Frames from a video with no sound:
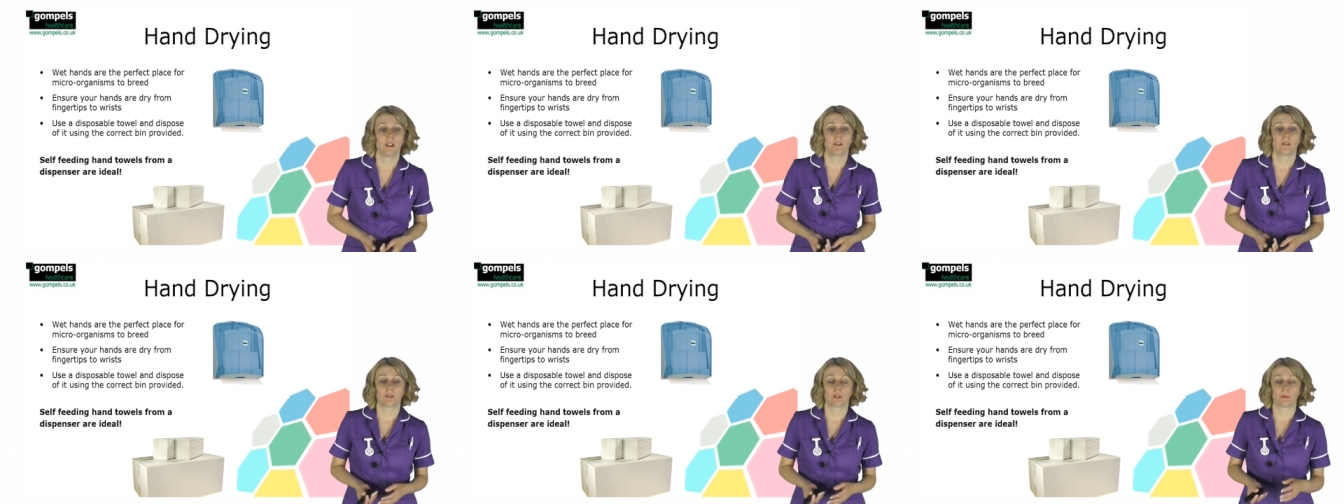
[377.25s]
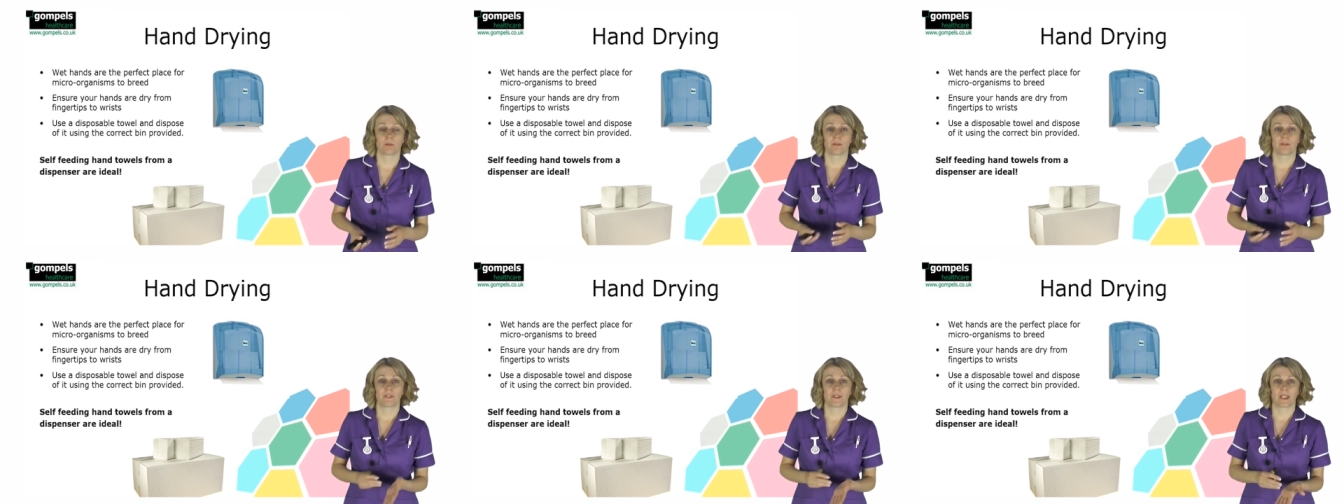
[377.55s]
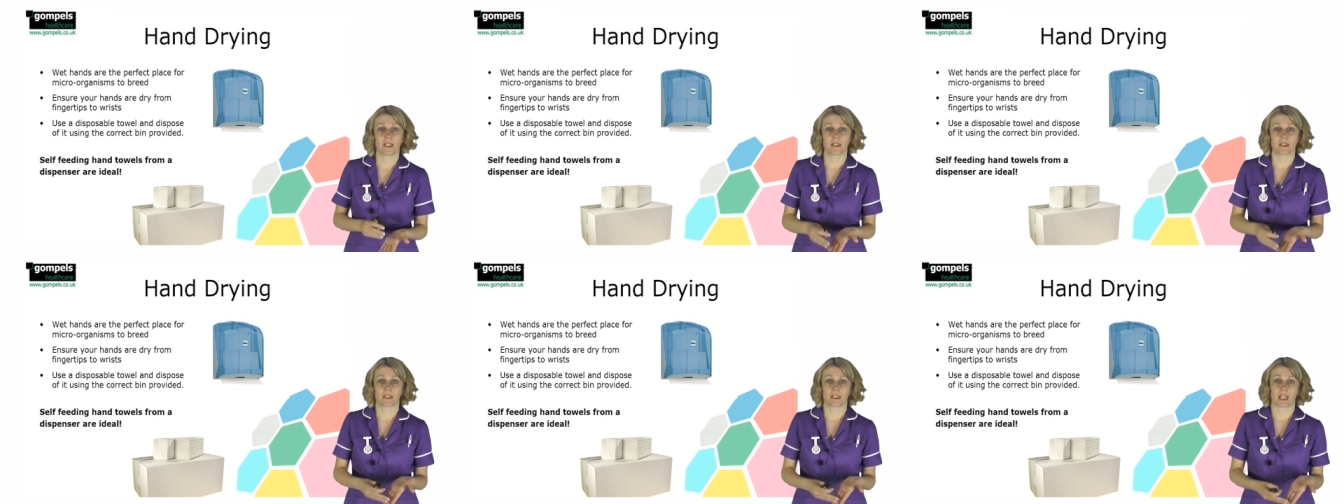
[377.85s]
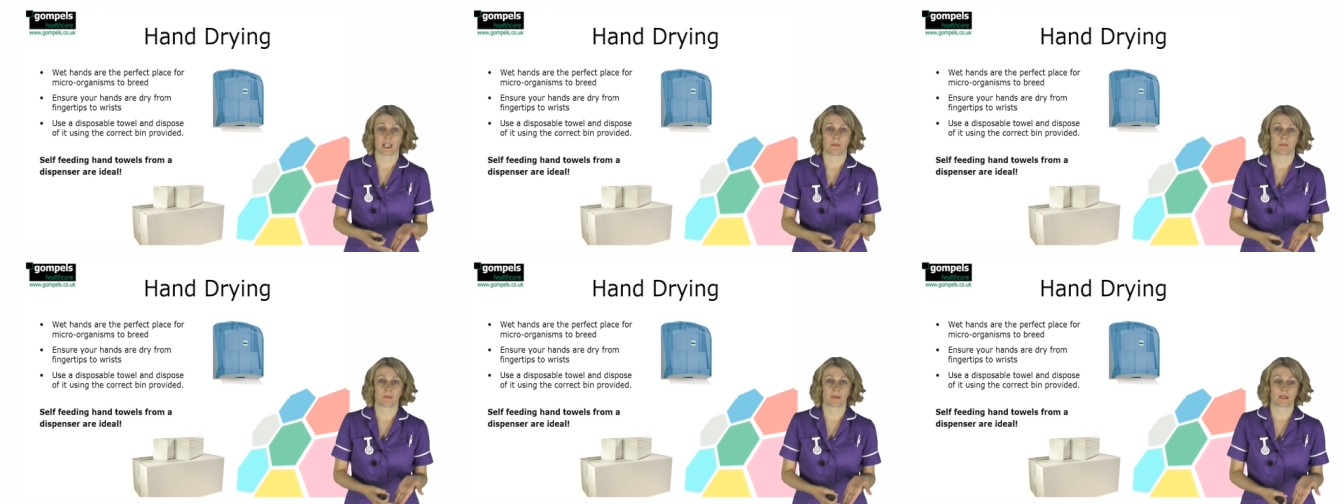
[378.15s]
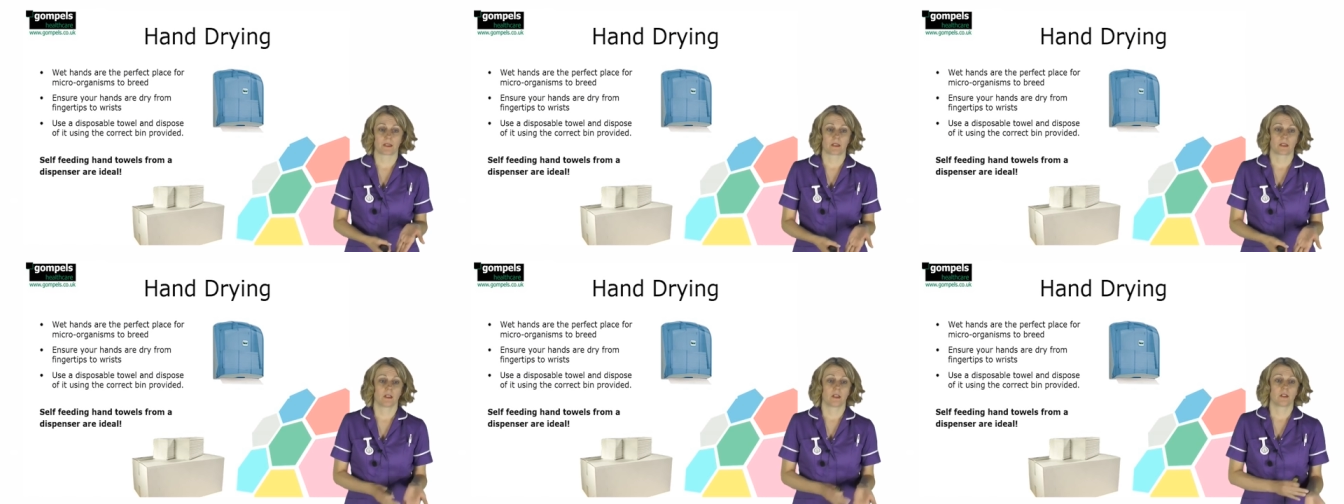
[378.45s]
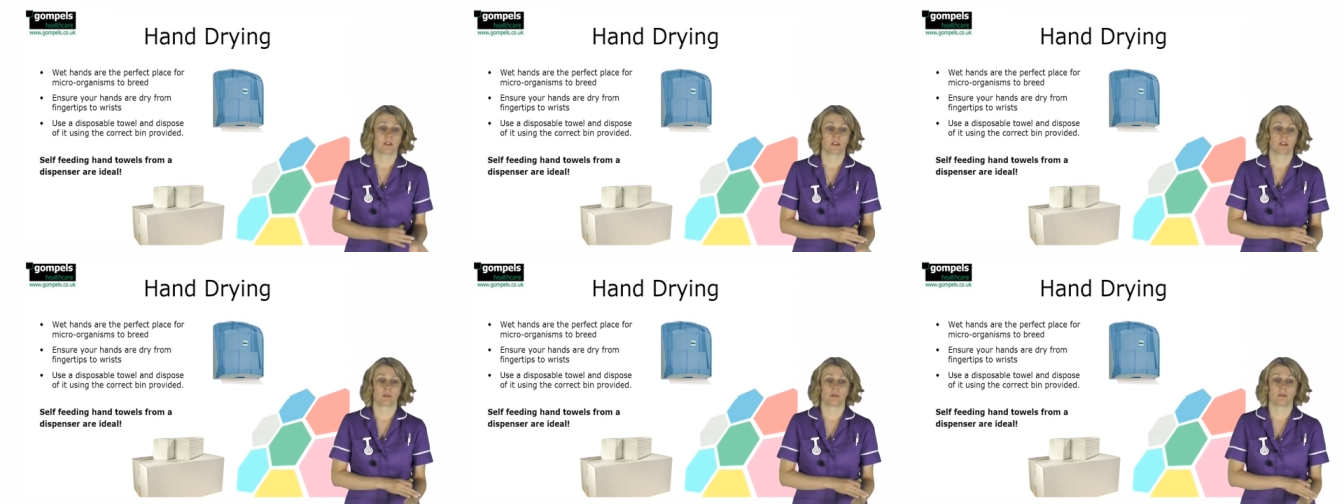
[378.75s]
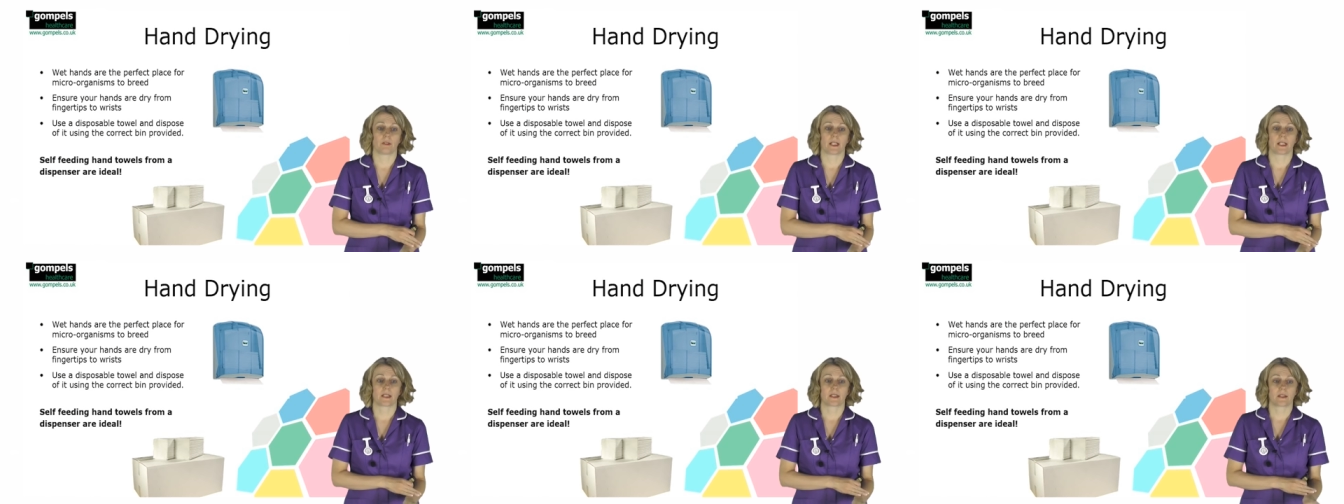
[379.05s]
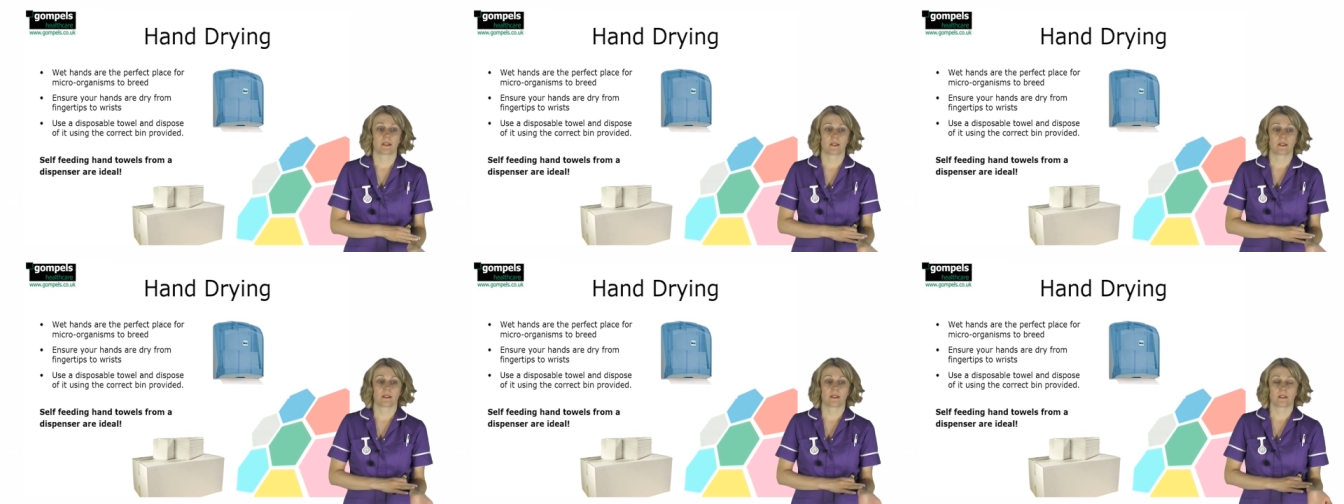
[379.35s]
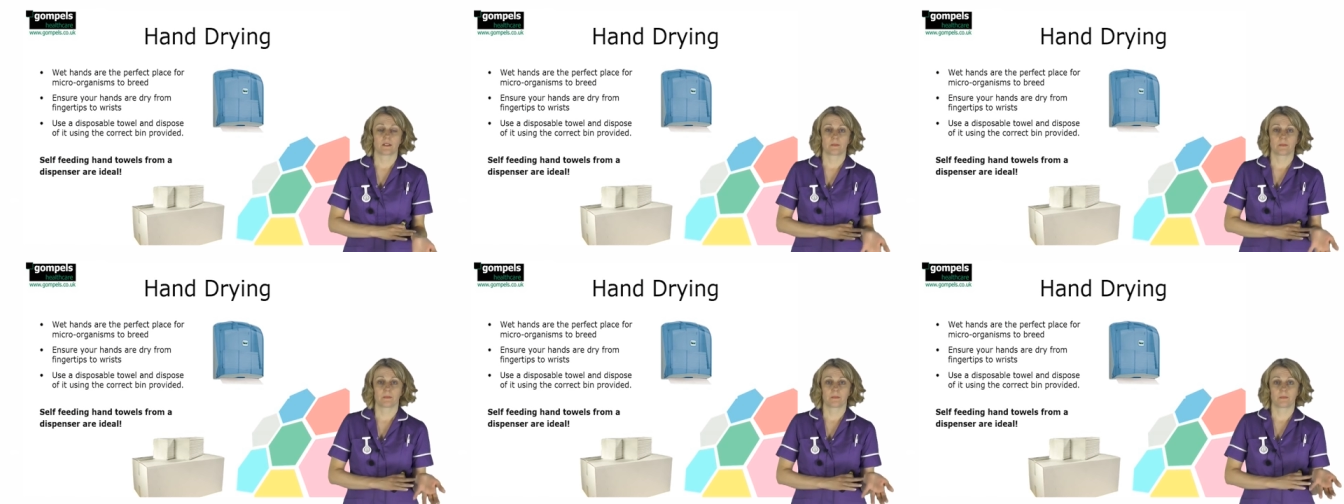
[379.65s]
from fingertips to wrists.